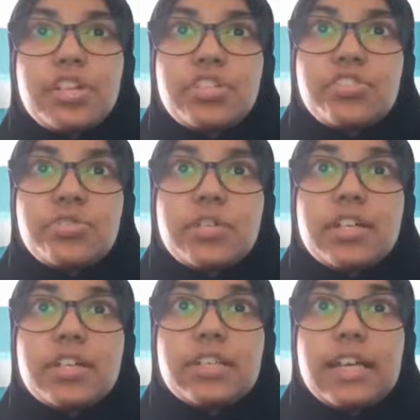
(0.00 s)

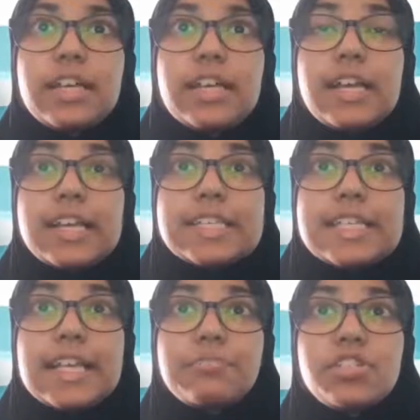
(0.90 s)
ensure that
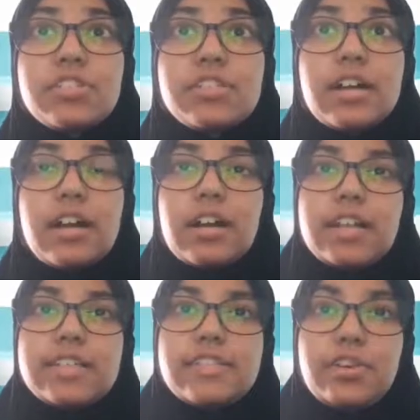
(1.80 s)
exemptions are
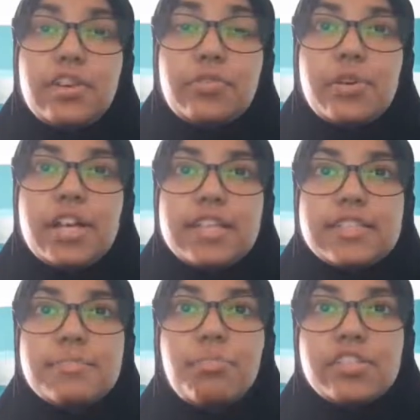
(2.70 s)
as narrow
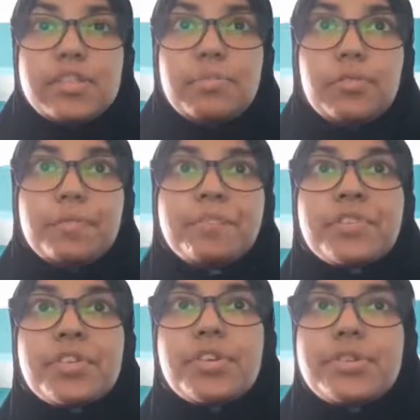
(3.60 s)
as possible.
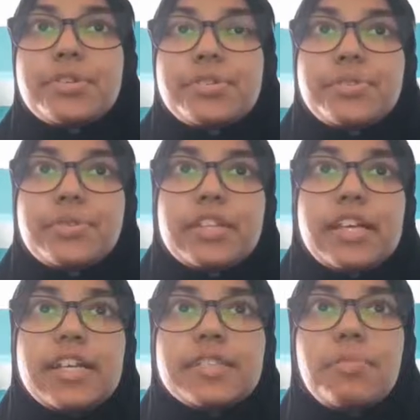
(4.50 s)
So the
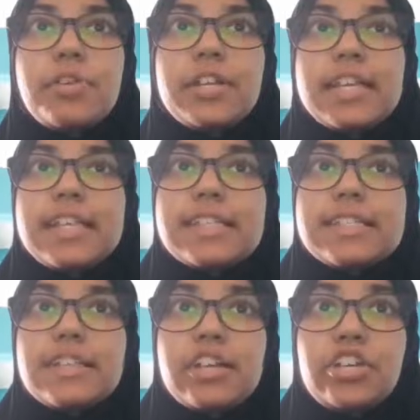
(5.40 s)
next point is
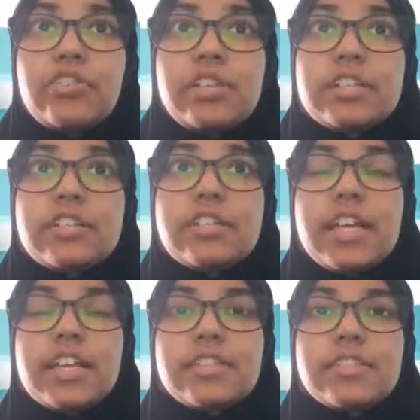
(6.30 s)
regulatory
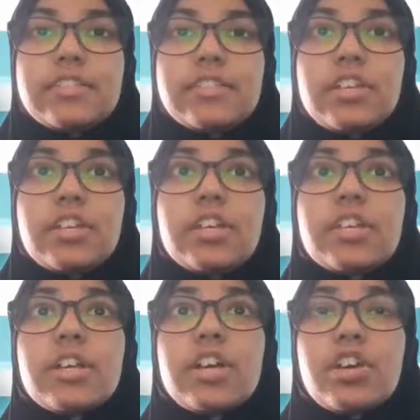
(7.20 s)
agency
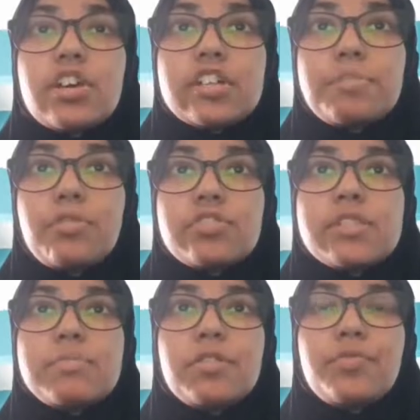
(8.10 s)

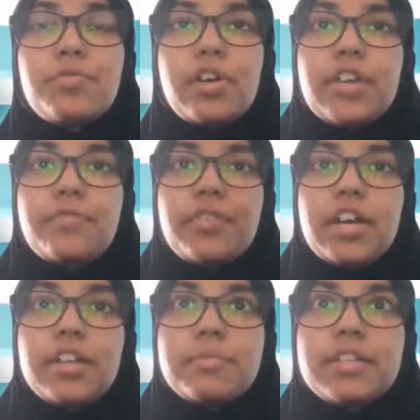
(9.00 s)
responsible for
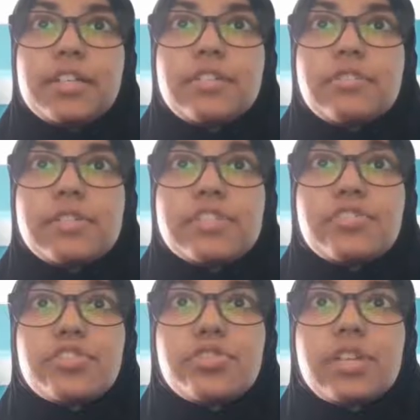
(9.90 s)
environmental
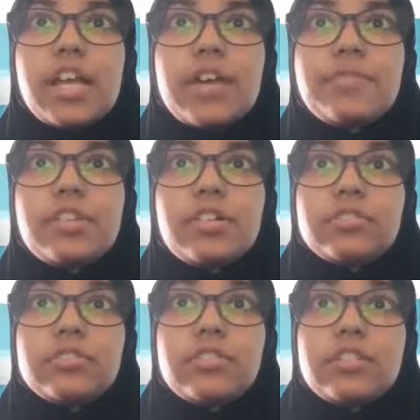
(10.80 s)
risks should have the
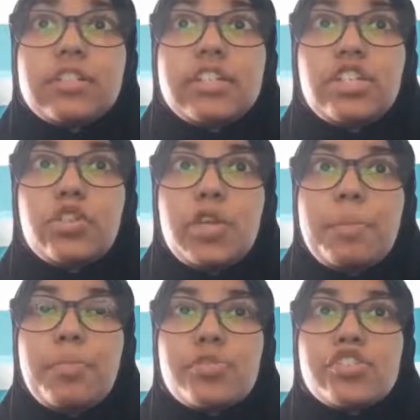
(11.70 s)
authority to
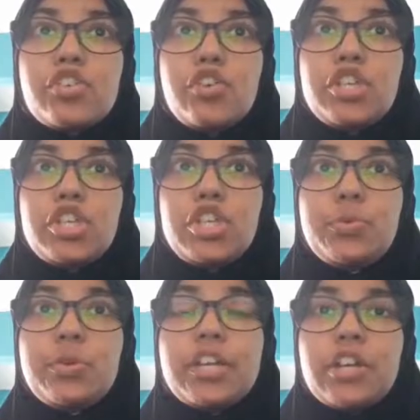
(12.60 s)
impose
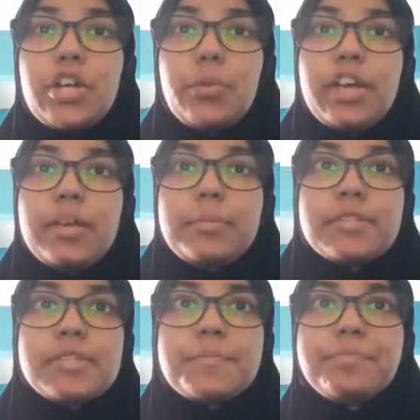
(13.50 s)
continuing
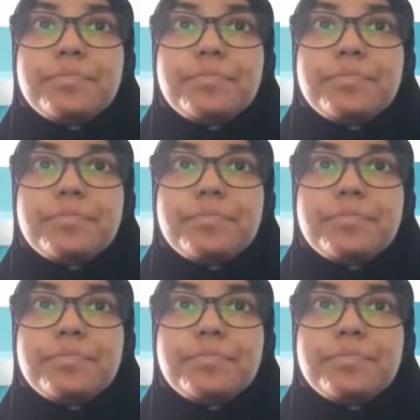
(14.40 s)
requirements.